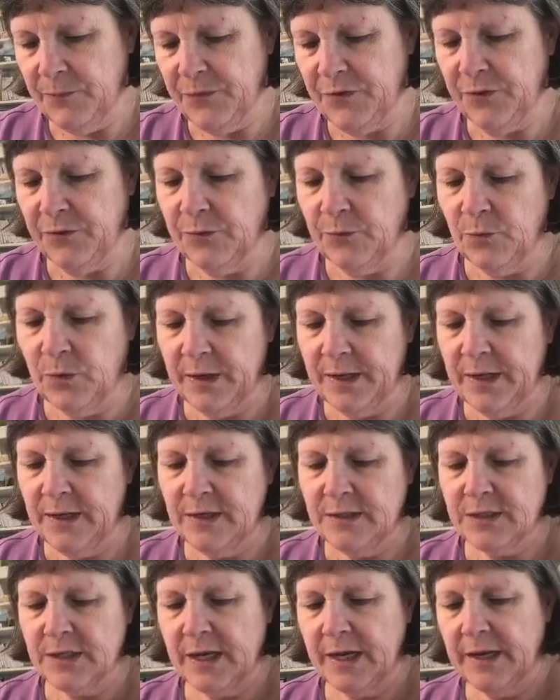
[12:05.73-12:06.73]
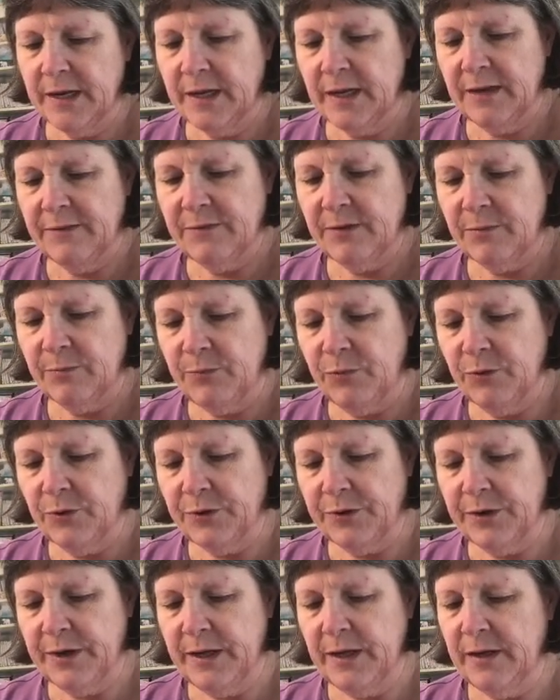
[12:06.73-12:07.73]
So the 1 inch kind of gave it a
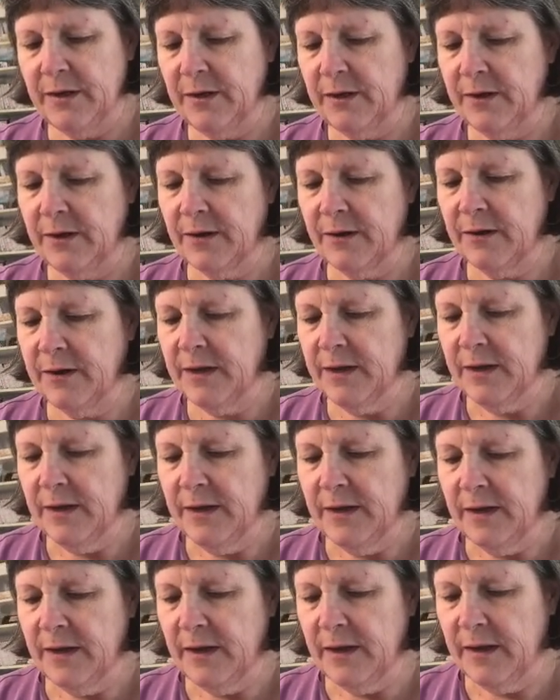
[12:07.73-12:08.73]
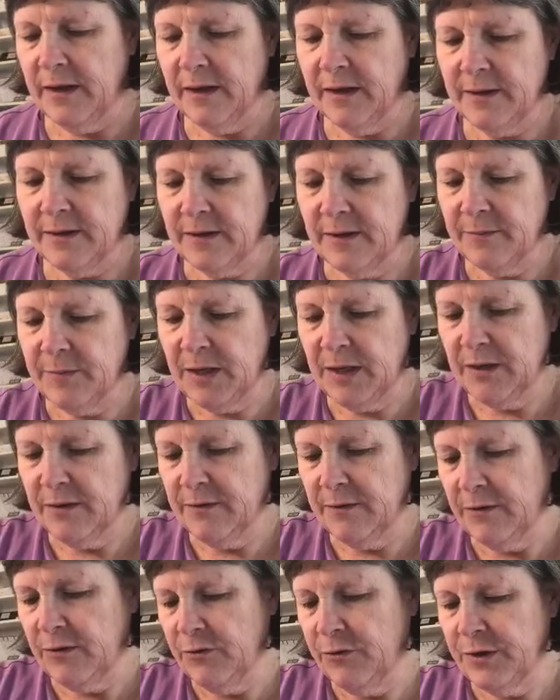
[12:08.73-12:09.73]
border here. And I
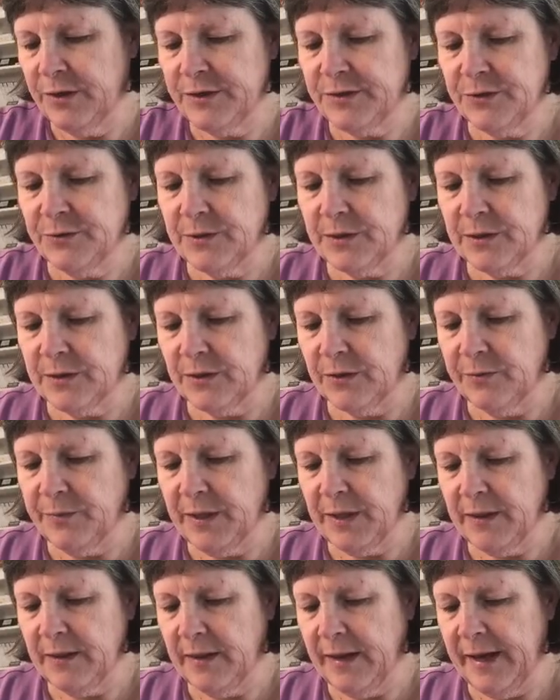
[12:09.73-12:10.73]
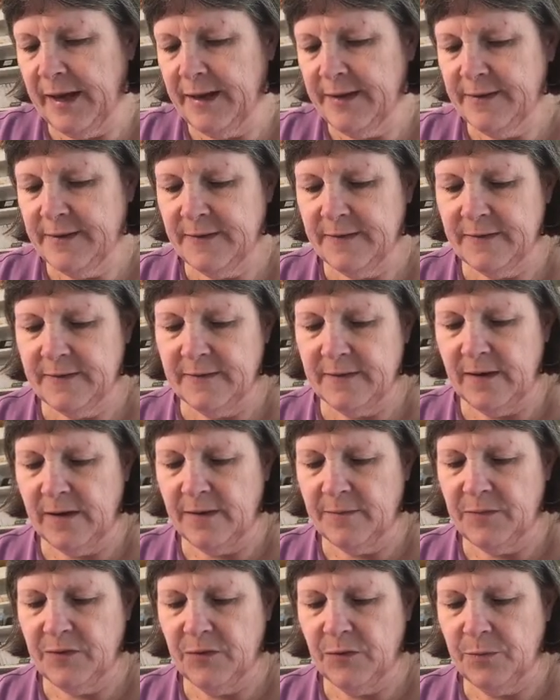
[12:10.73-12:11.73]
mean, you could do a little bit less,
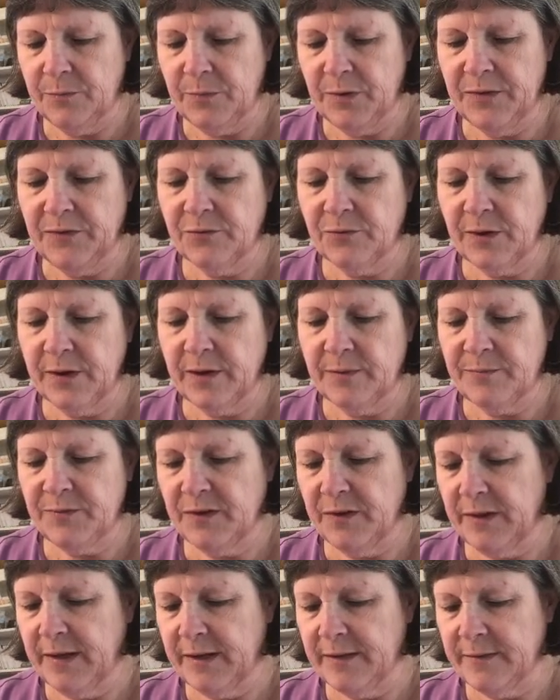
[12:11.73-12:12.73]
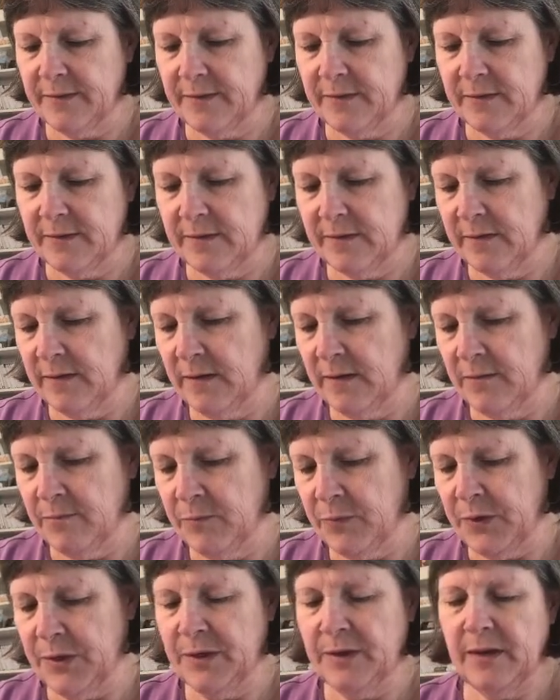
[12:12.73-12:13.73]
so it butts right up to that seam,
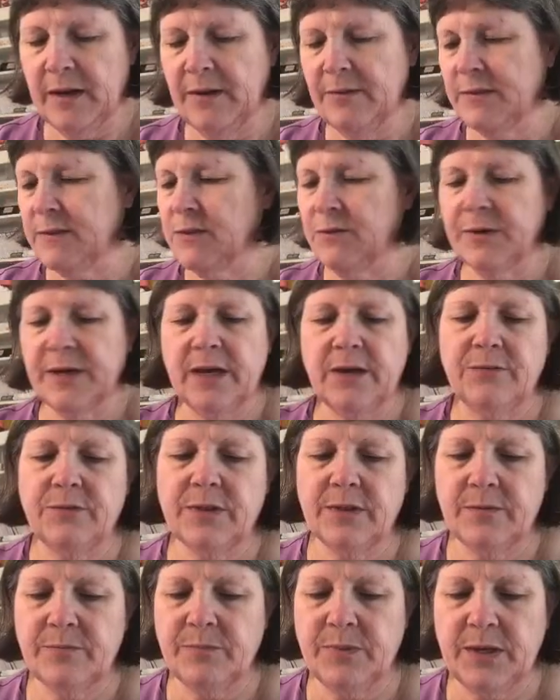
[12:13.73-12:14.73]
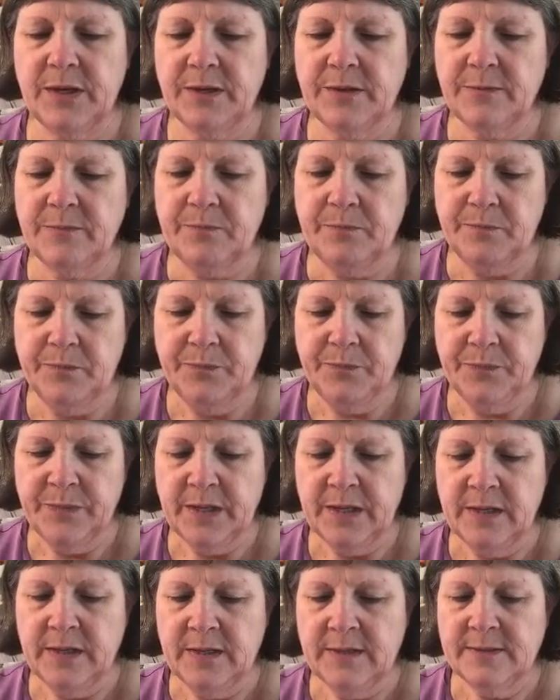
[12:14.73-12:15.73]
but I was okay with it being
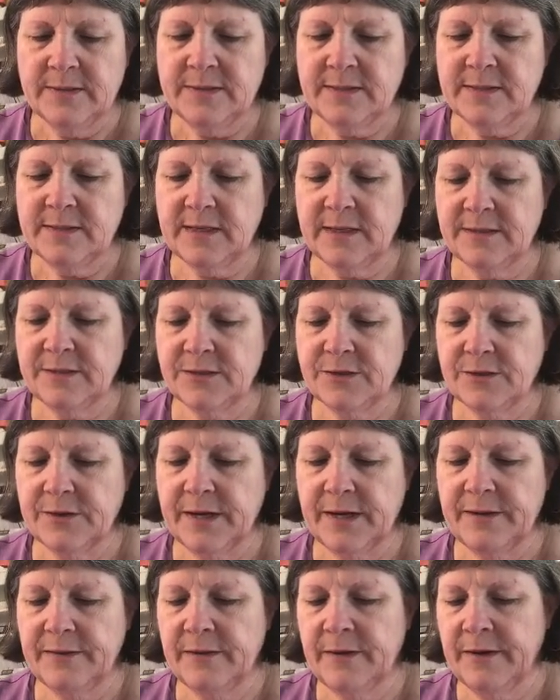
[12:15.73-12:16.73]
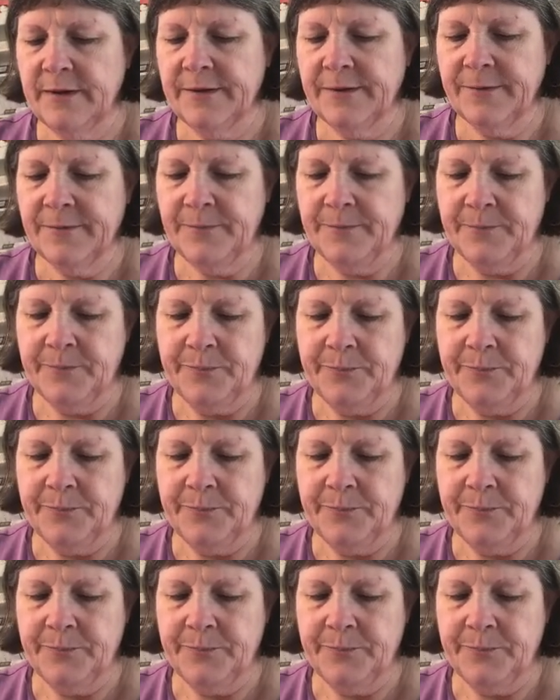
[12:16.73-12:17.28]
centered on there.